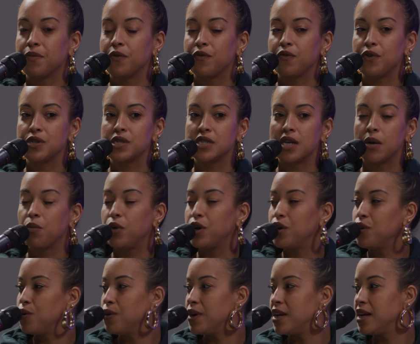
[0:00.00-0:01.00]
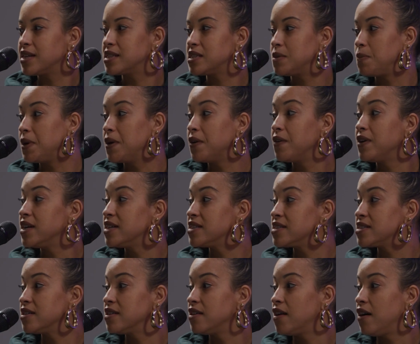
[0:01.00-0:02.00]
for someone who had
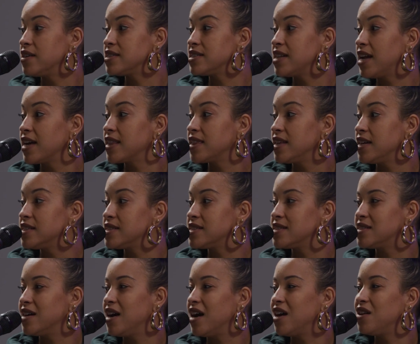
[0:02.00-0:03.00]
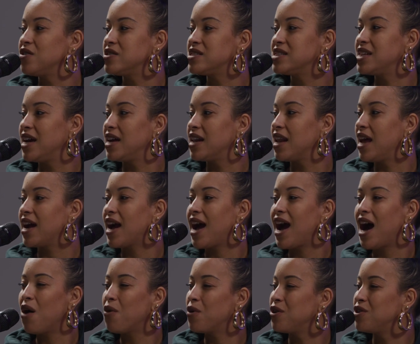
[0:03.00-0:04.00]
experienced a loss like this to understand, like,
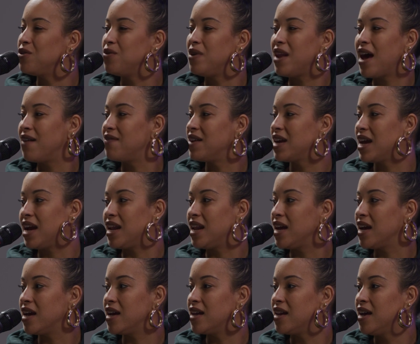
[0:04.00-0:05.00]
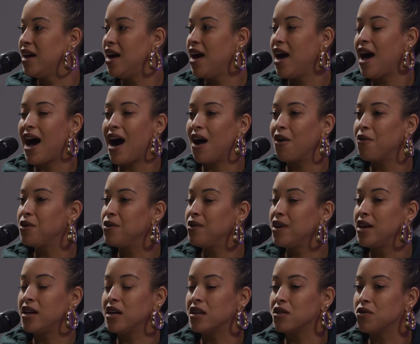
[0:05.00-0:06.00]
how are you navigating it? How are you
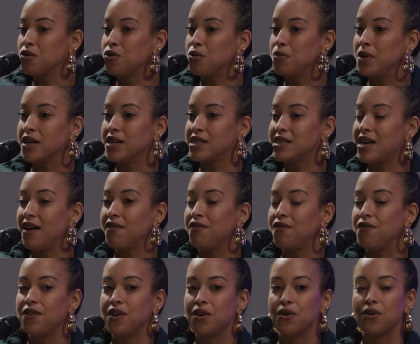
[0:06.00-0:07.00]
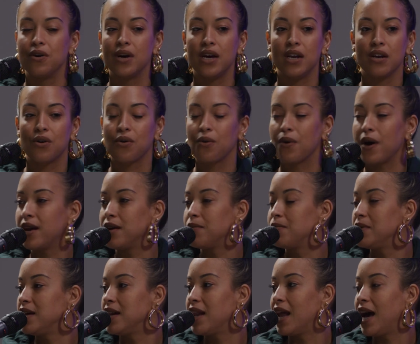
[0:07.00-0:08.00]
getting through? Because I feel
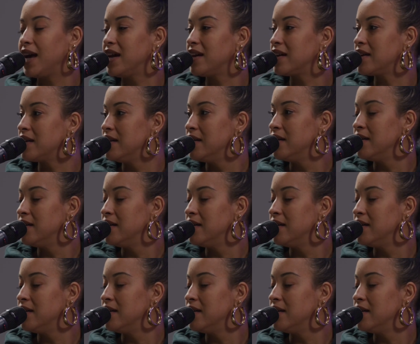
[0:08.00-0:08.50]
incredibly like